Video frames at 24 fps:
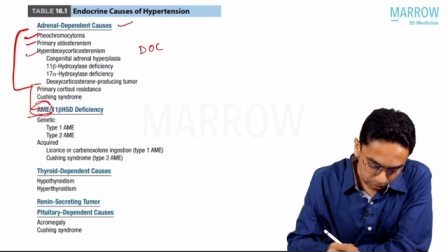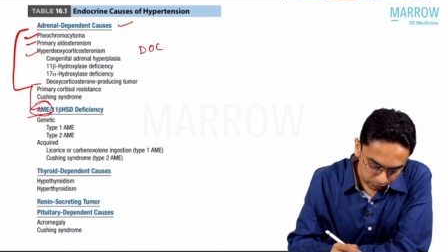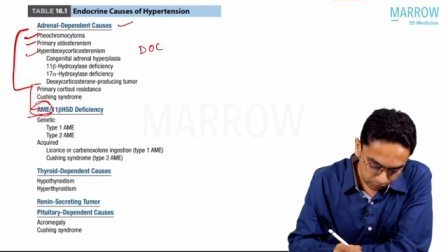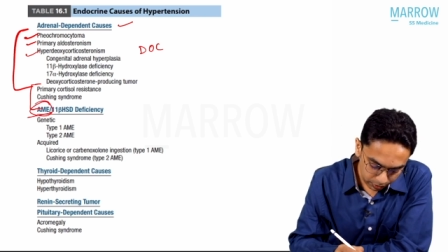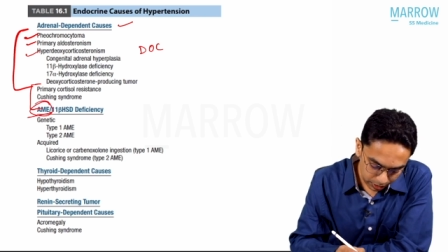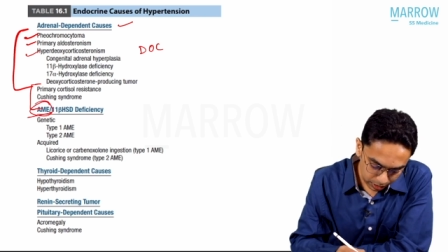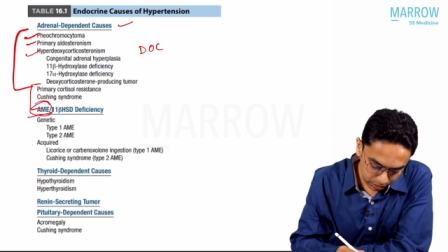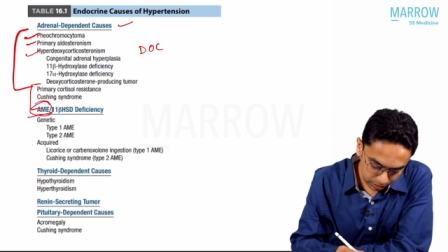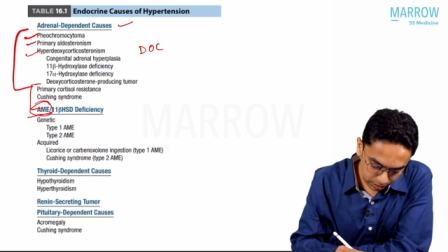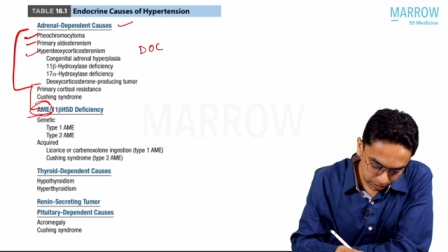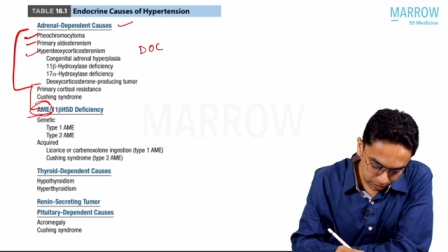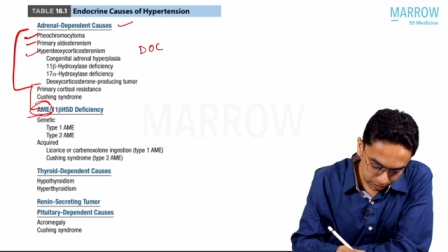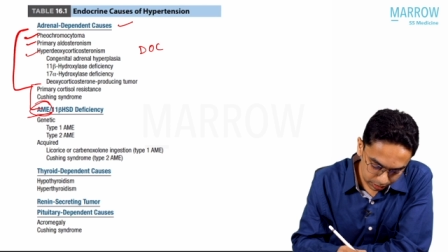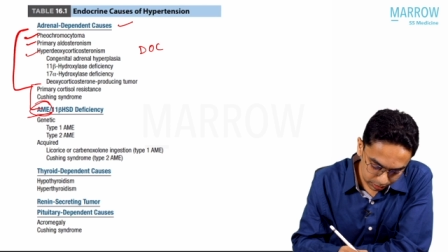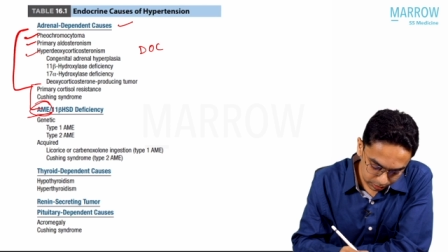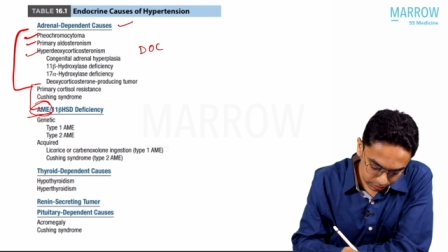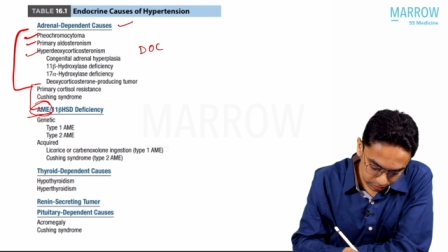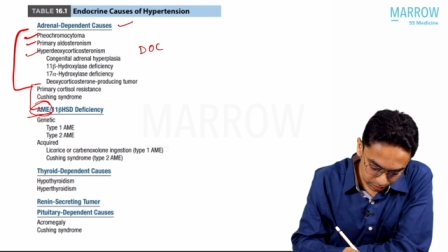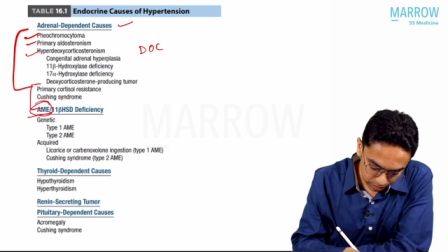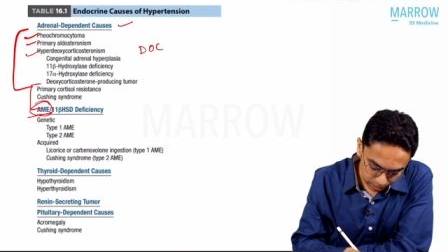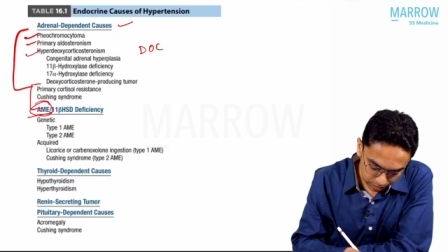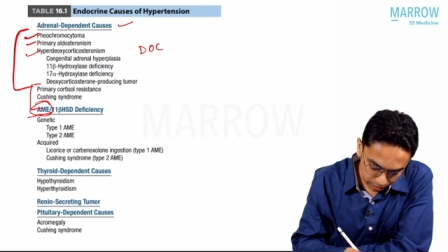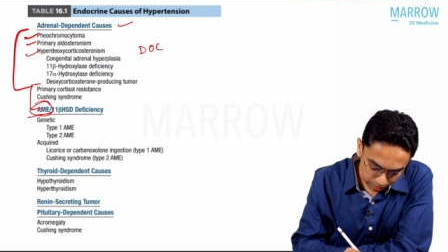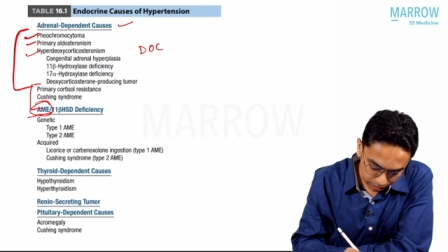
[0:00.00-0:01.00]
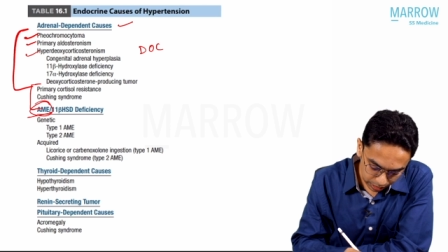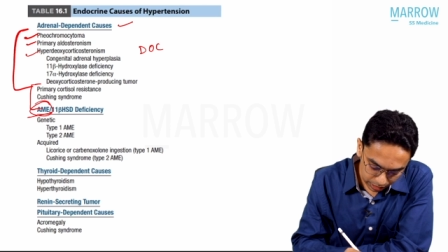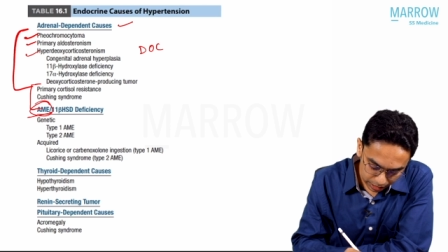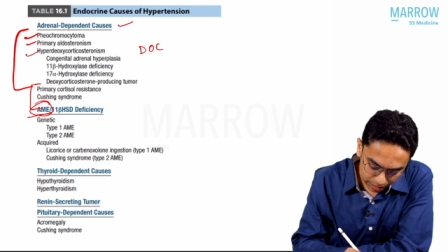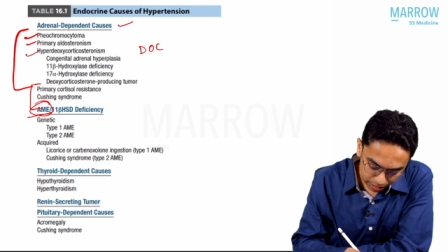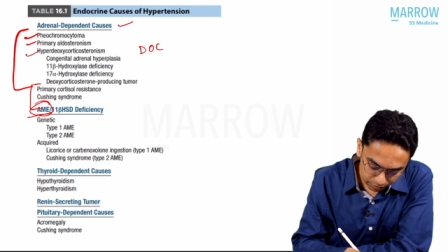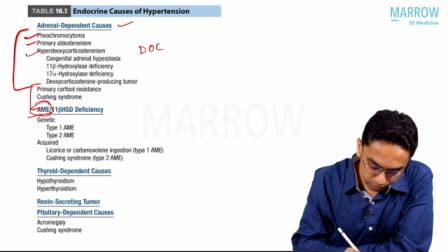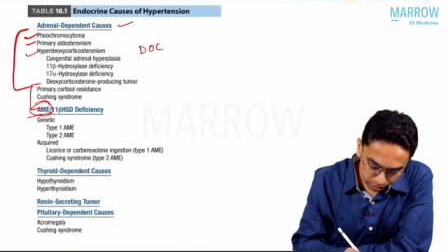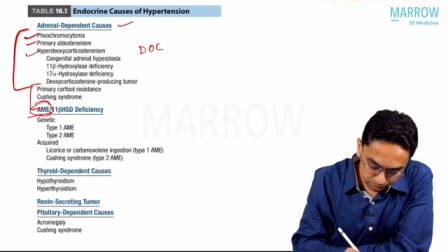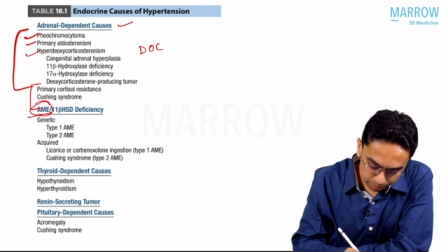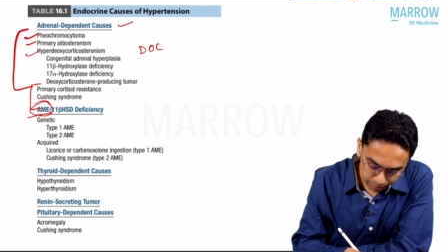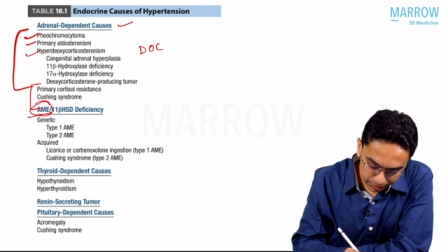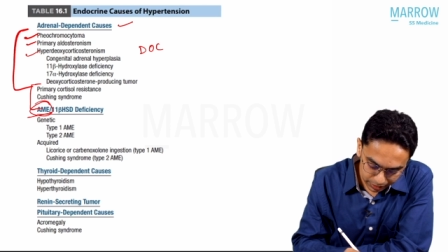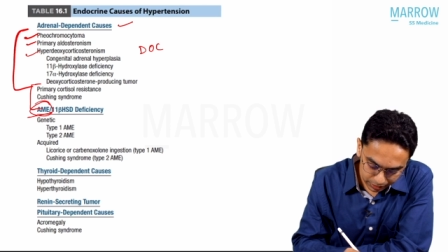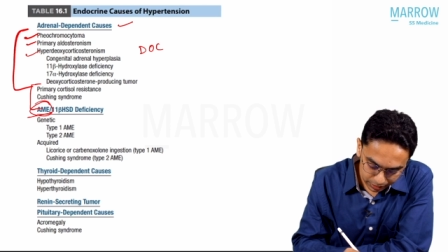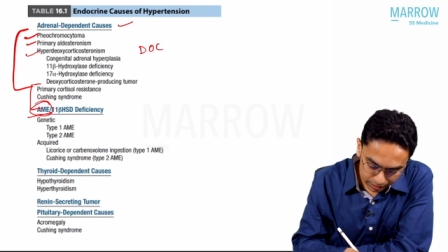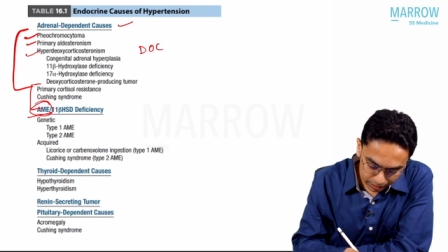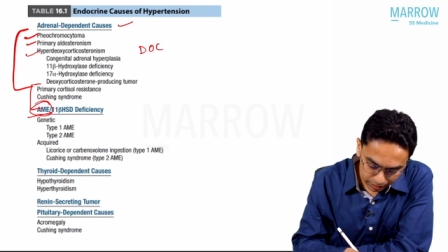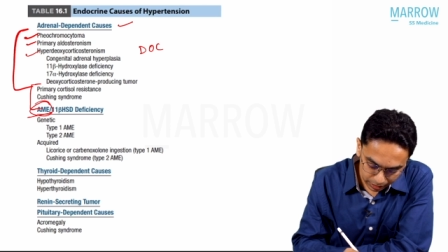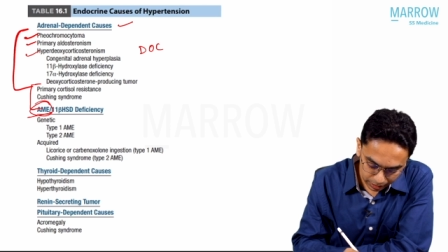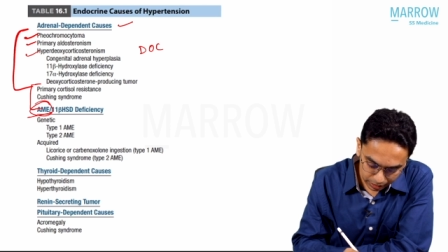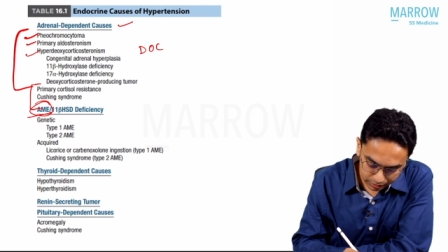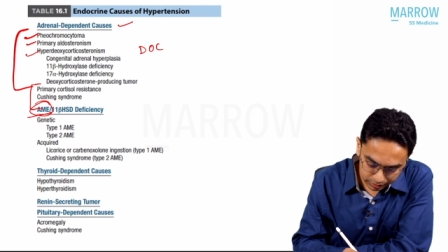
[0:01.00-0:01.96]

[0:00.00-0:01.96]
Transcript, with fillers: where there is 11 beta